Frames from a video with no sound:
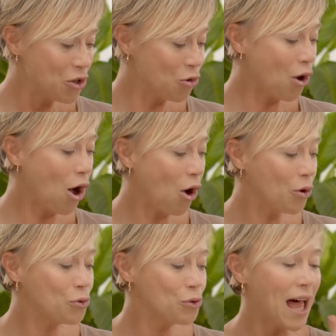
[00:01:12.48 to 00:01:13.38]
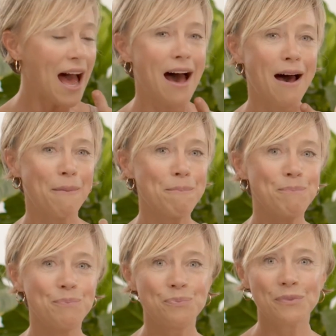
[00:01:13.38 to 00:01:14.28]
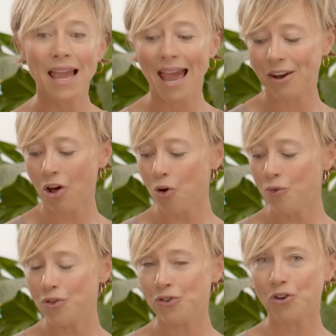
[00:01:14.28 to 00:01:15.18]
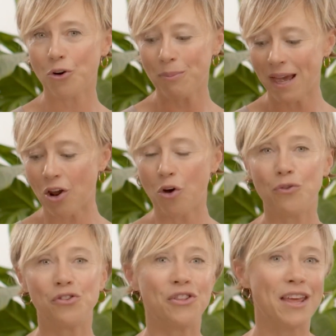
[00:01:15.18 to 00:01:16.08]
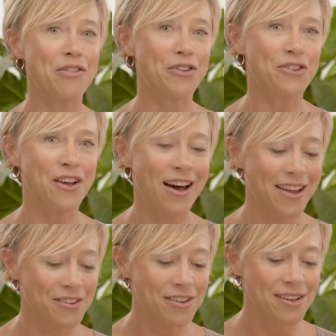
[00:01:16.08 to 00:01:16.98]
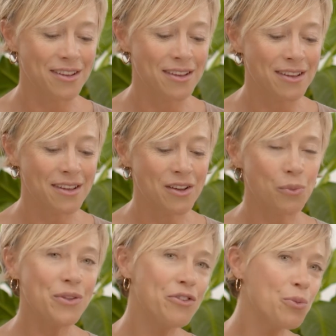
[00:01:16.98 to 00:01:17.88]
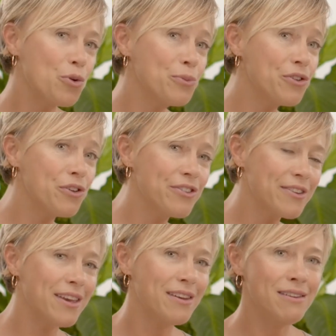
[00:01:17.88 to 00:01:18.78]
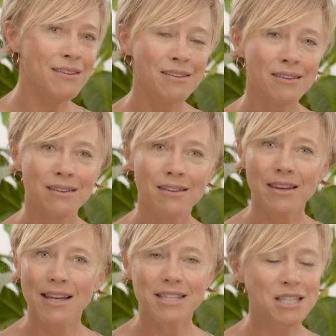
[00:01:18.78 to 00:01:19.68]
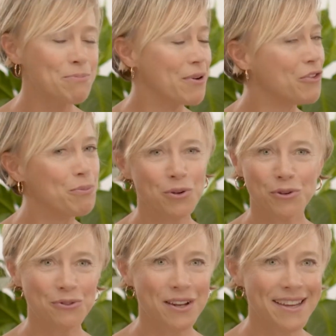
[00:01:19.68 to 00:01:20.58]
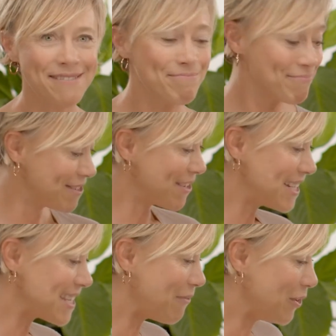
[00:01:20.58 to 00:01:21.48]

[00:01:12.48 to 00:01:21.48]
your whole arm and over the top and over to the other side. When this warms to your skin, it spreads beautifully. So let's have a